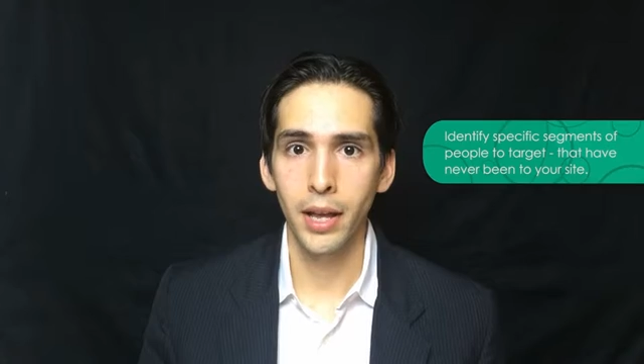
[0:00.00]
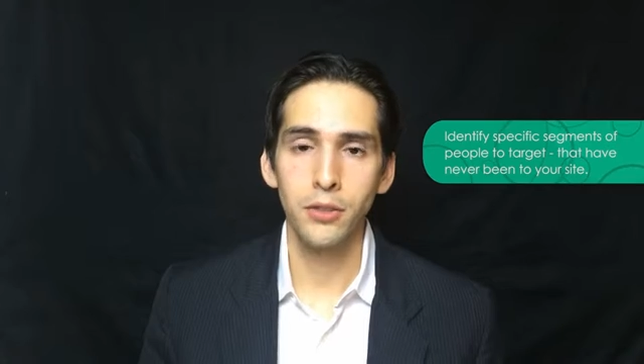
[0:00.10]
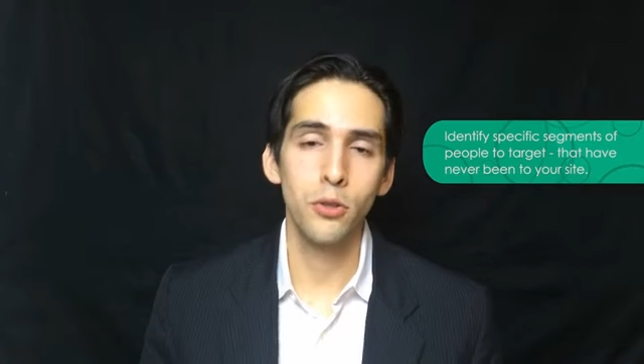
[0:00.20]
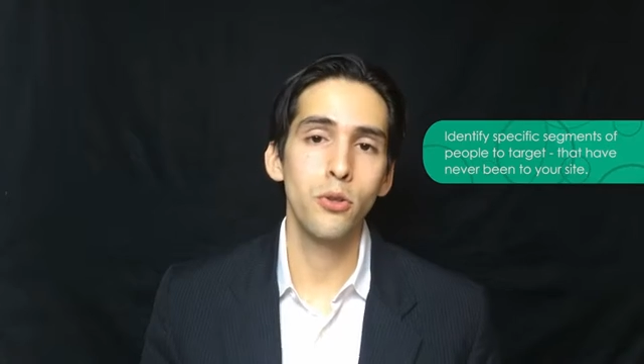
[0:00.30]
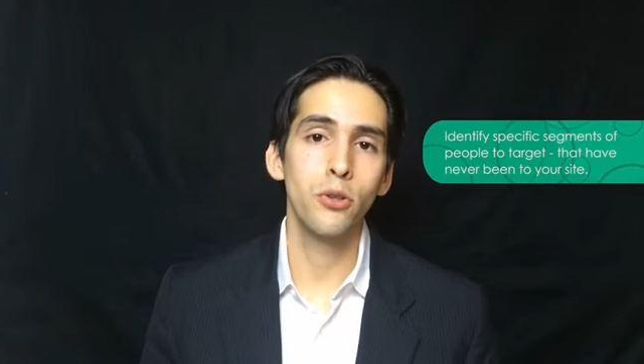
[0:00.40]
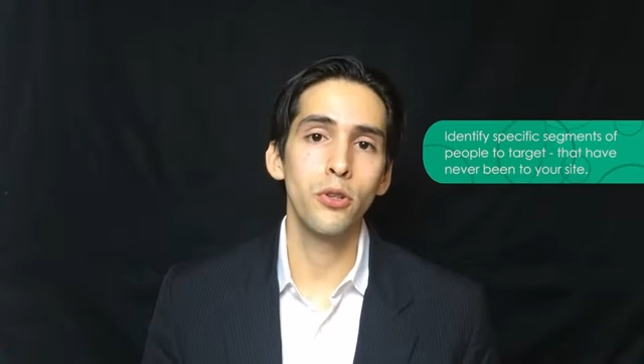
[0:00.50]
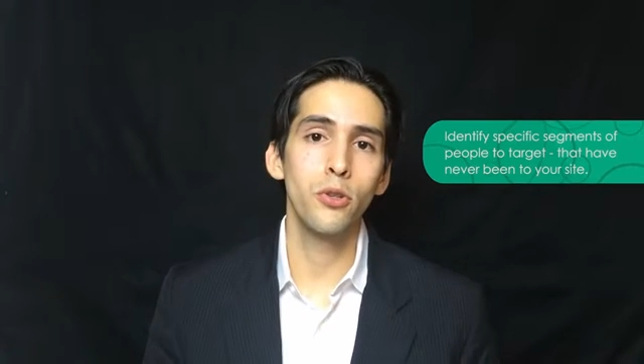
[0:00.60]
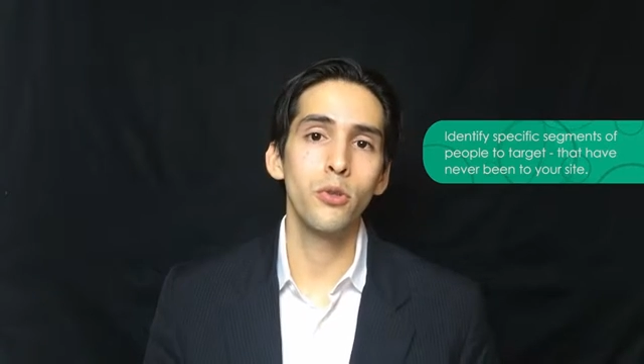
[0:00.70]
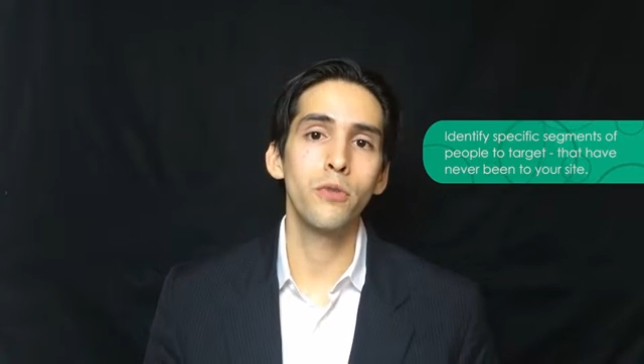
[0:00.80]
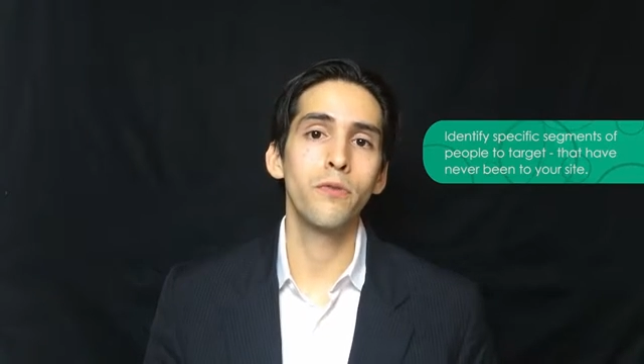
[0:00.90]
And so you could
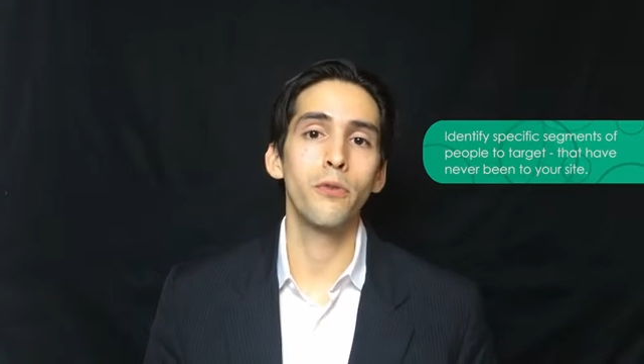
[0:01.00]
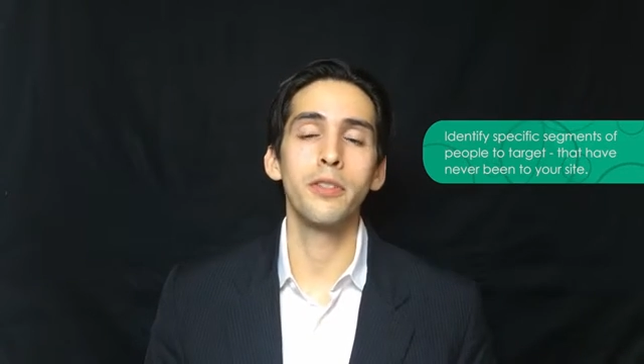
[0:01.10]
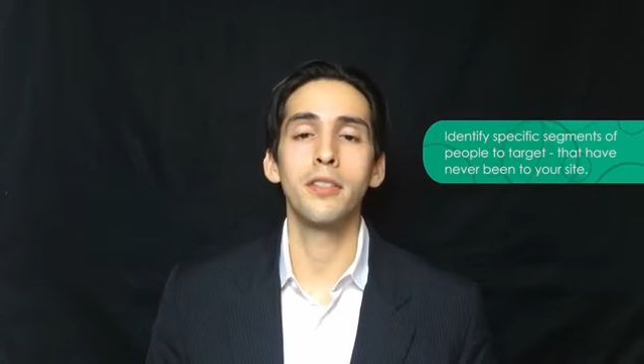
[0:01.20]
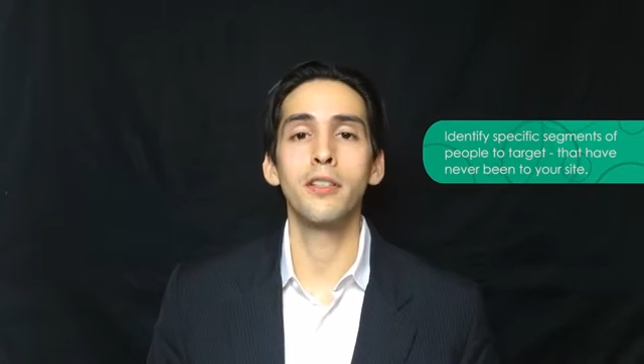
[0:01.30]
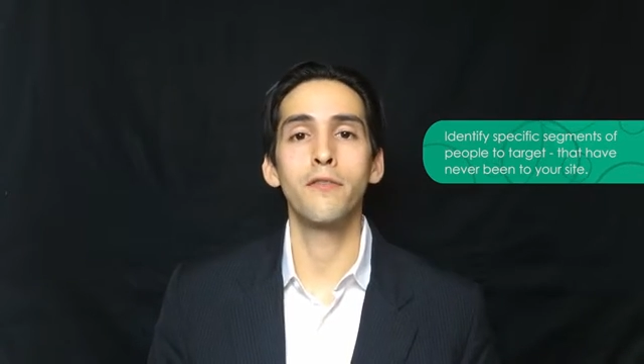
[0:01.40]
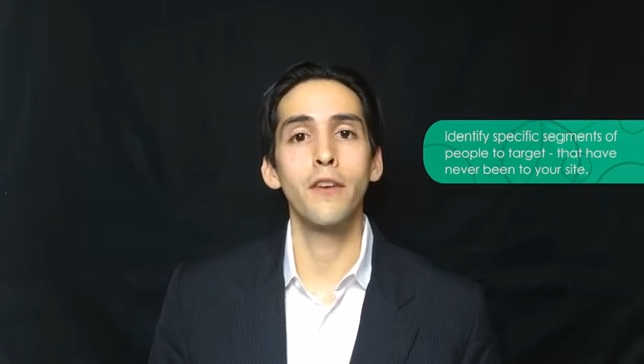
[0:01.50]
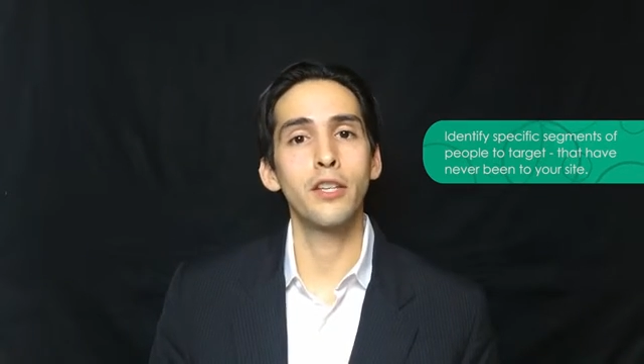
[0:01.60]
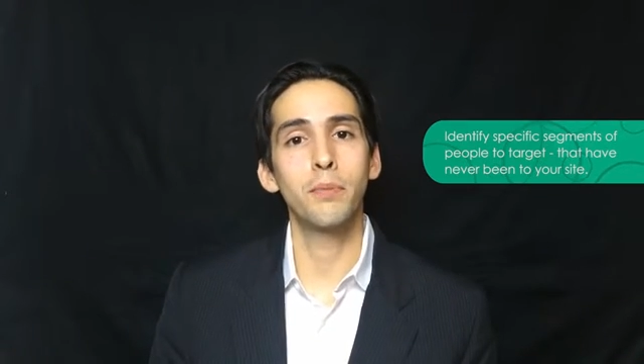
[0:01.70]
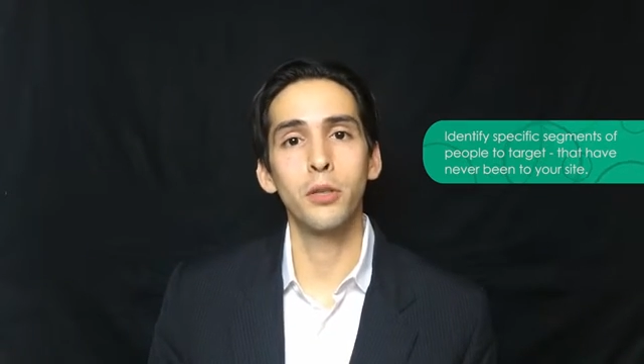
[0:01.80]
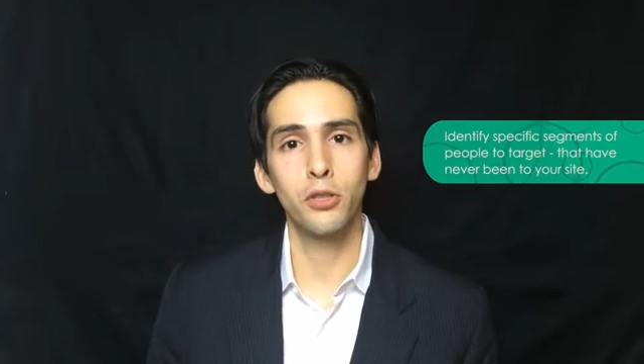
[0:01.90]
use, for instance,
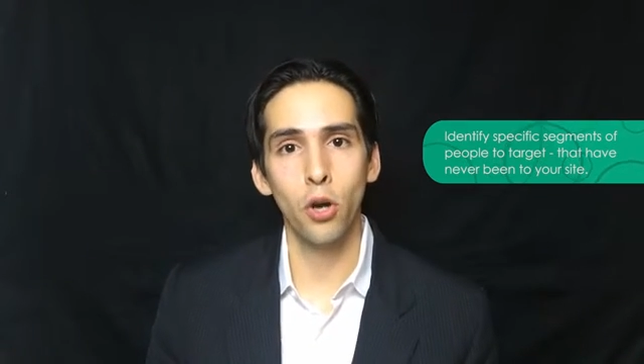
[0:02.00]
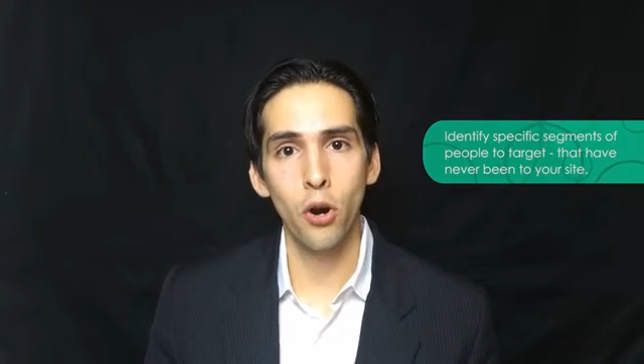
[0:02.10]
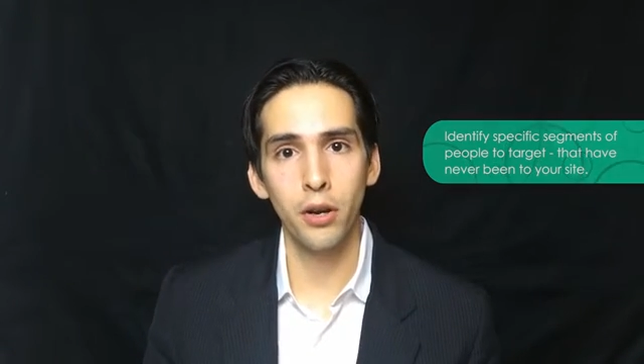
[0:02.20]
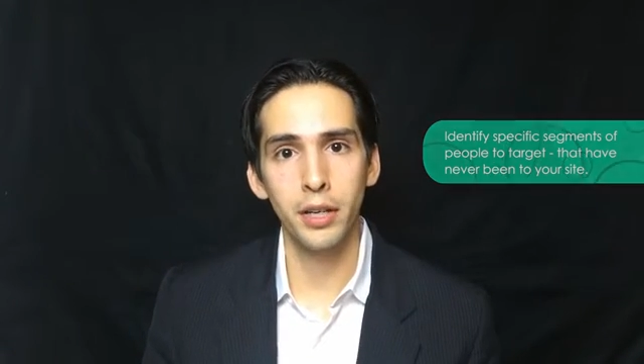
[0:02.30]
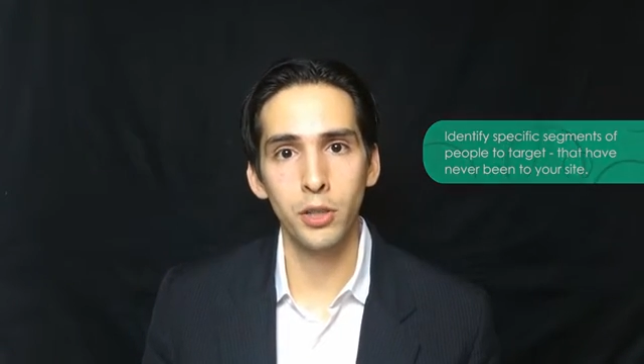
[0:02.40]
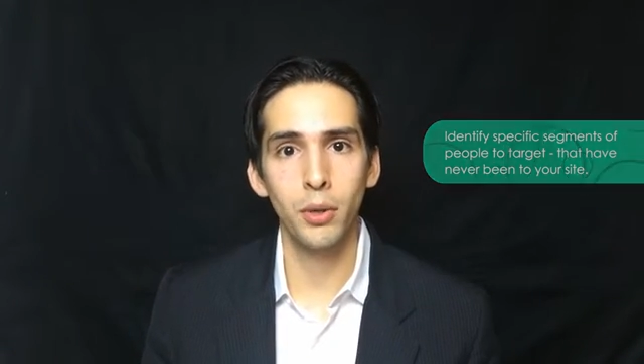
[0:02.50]
Facebook targeting